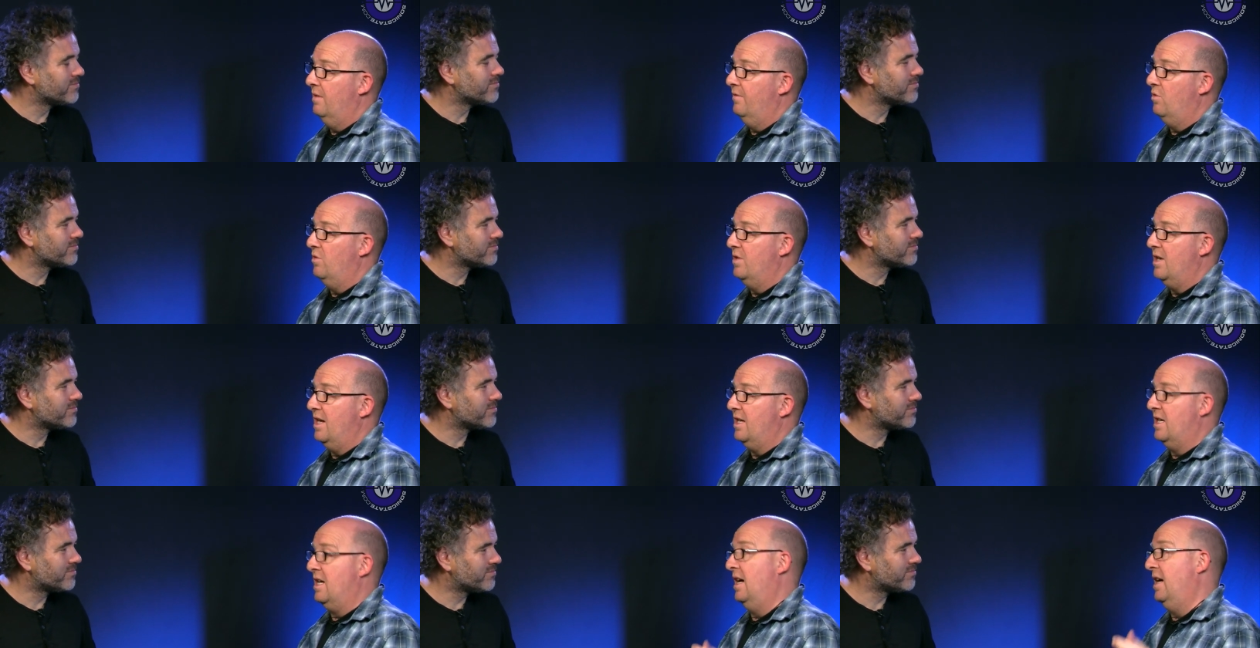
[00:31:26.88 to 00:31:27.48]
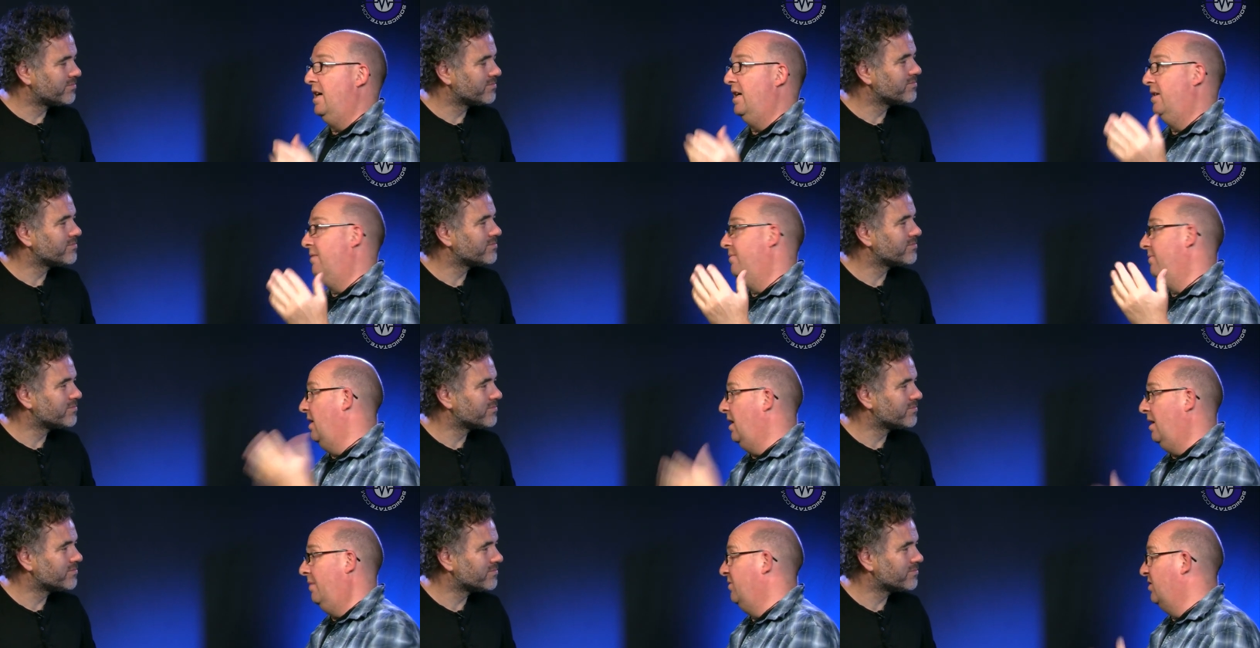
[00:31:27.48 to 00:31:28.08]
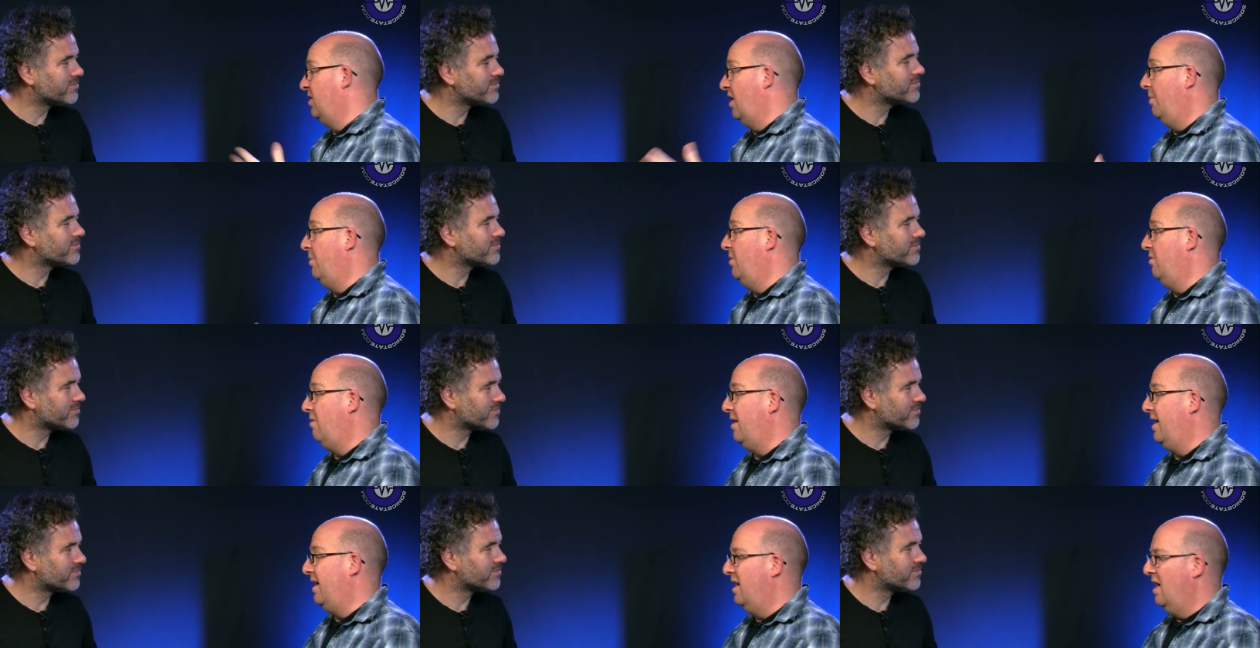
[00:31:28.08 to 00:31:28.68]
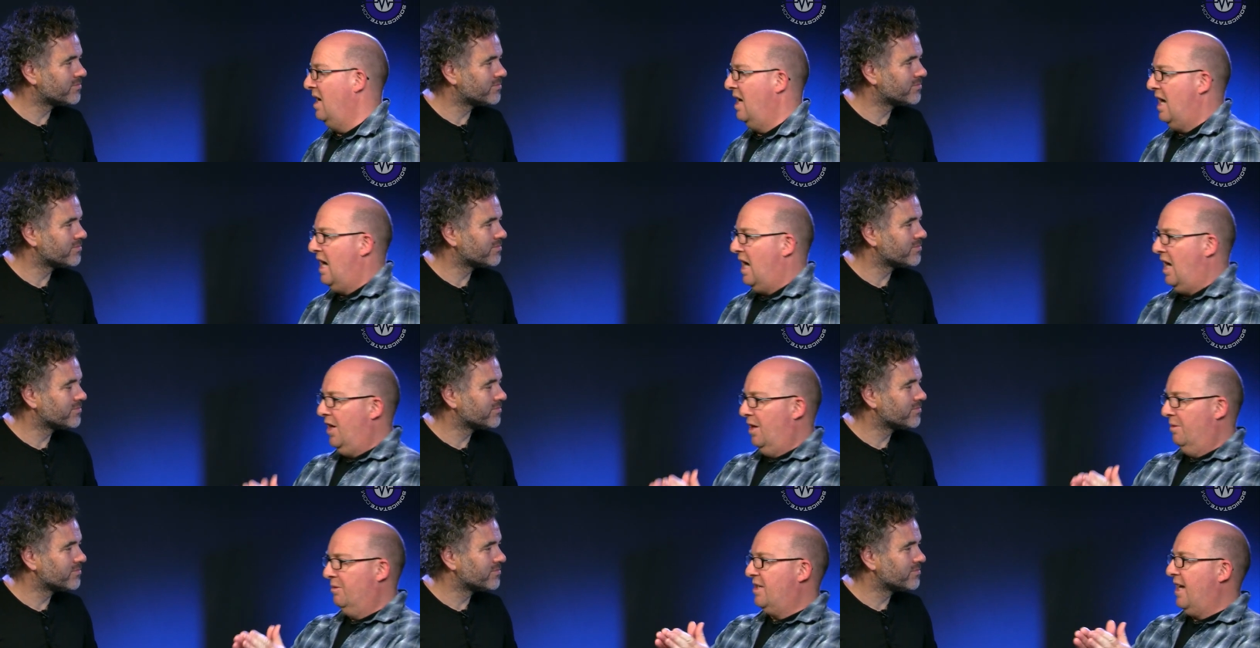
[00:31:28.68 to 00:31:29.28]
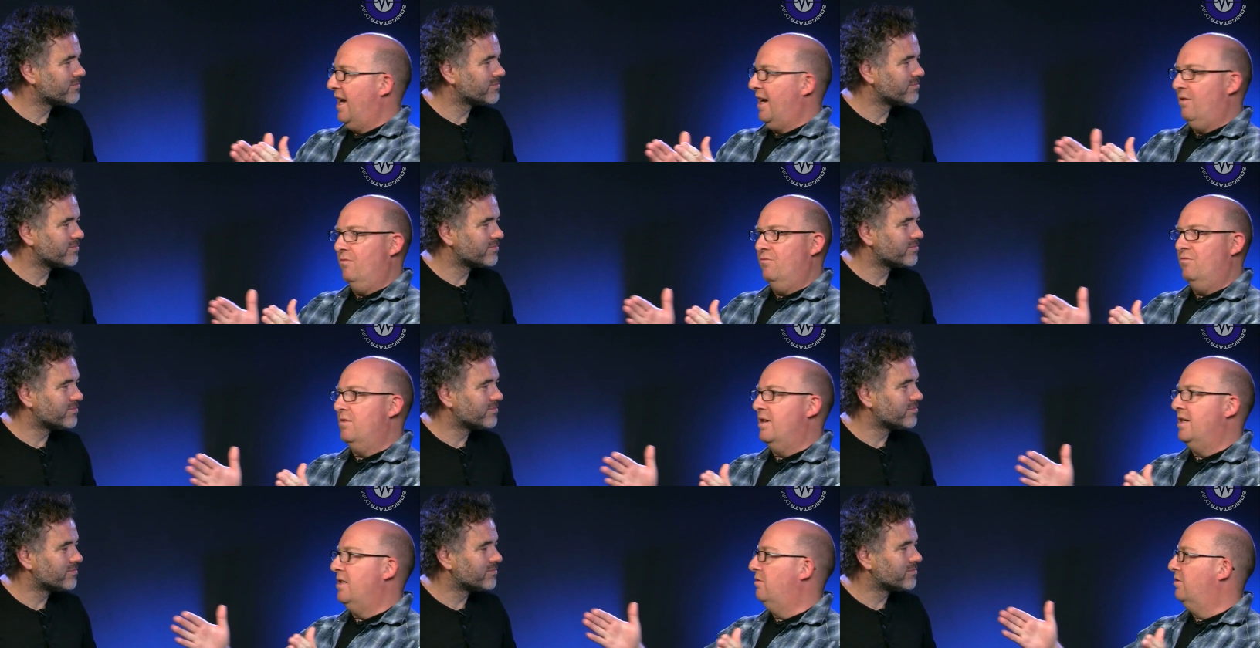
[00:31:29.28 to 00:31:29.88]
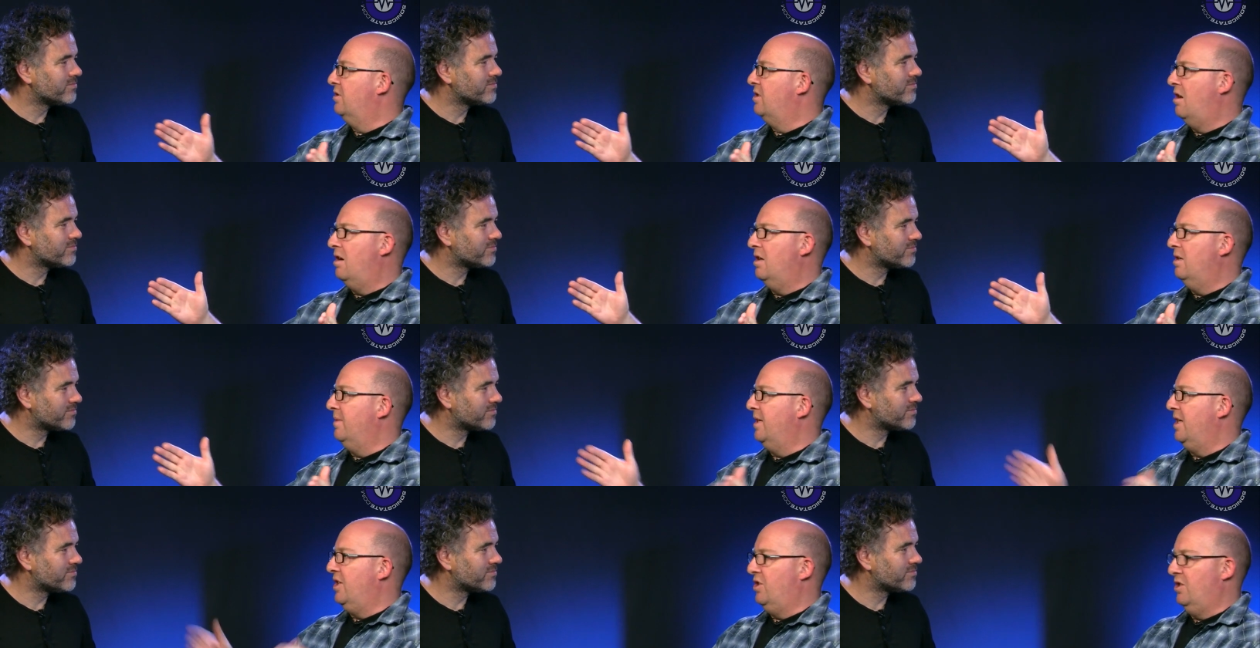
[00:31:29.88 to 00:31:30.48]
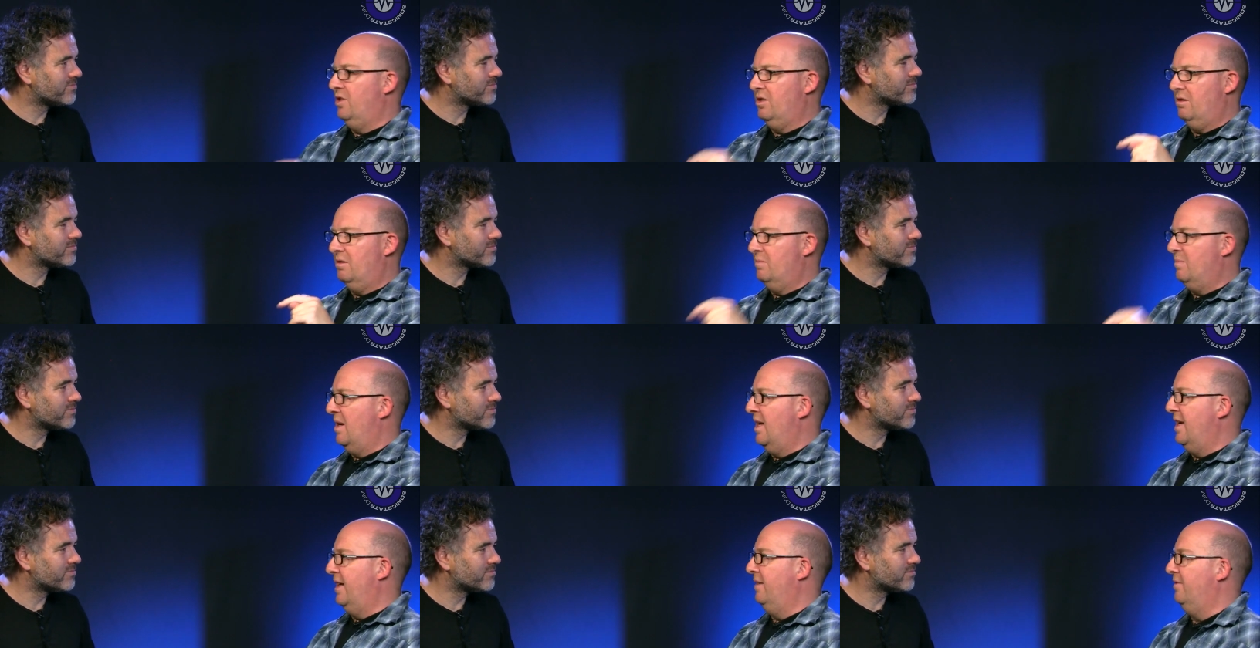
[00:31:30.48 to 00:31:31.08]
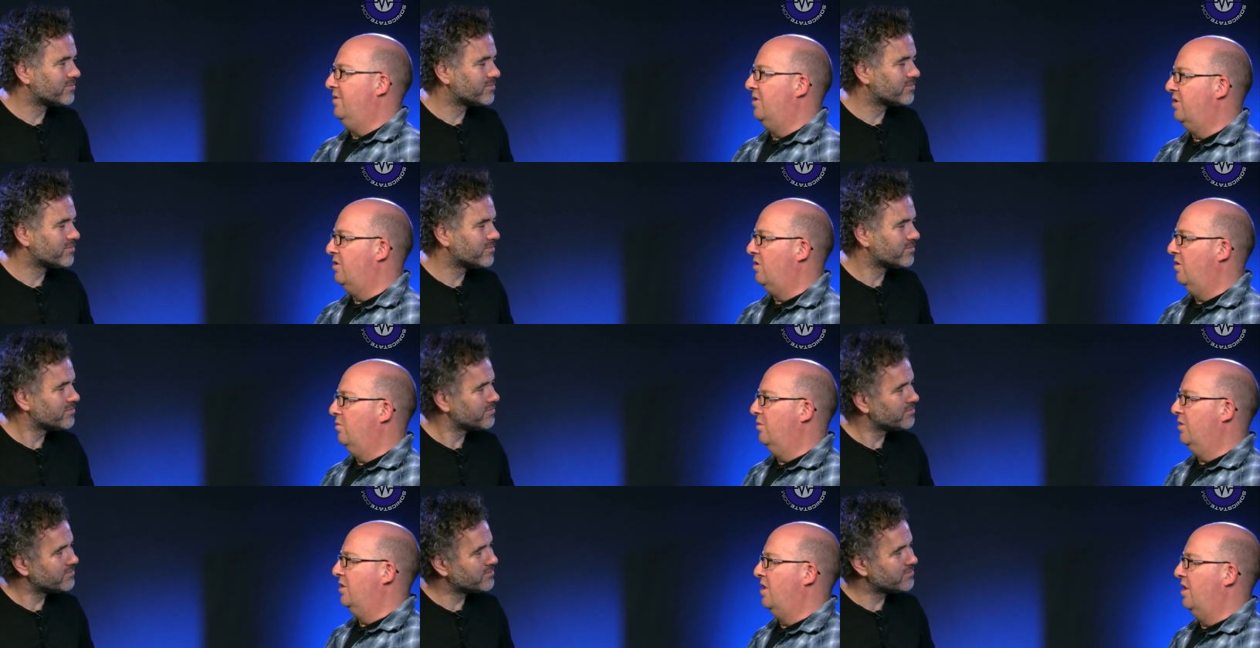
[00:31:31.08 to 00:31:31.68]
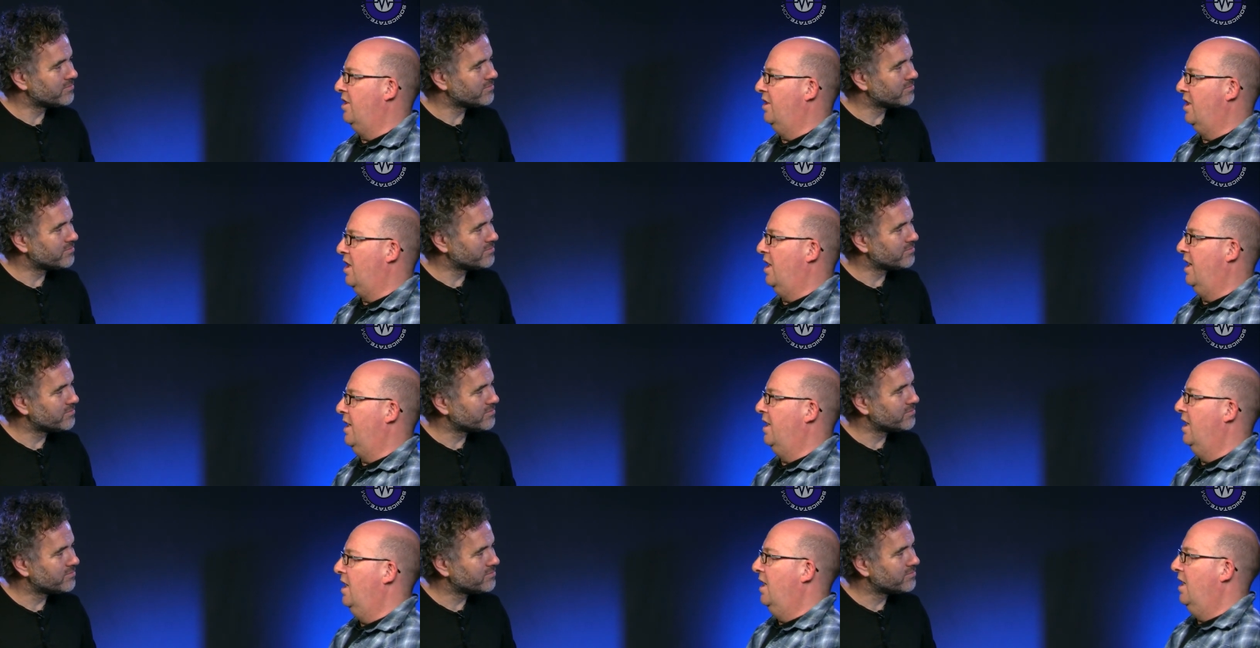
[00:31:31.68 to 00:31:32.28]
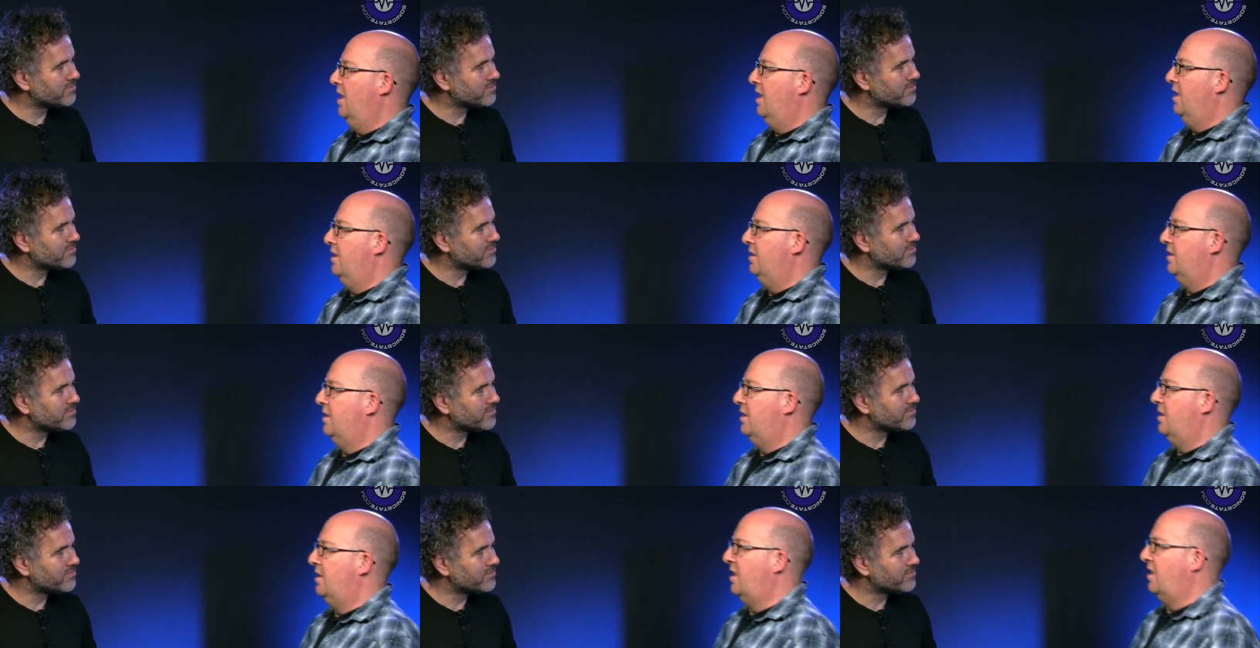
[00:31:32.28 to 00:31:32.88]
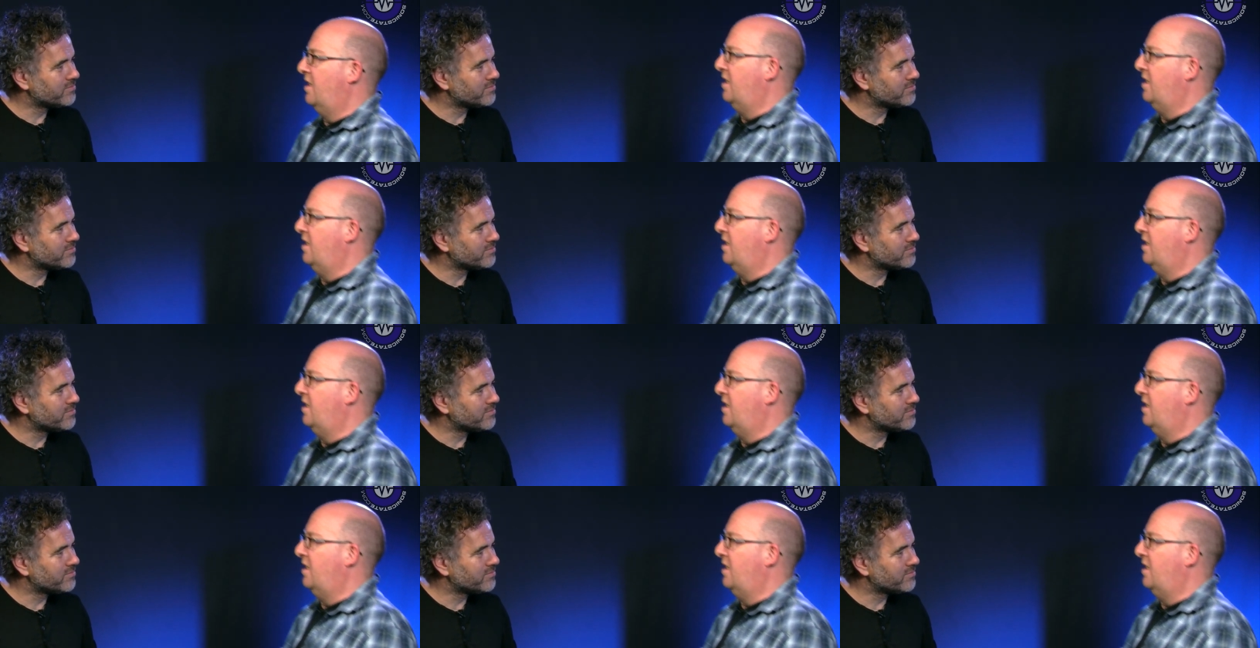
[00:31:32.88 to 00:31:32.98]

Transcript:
Speaker 1: 48k um, sample rate, and I was getting real timing issues. So I was playing, and the song was kind of going. and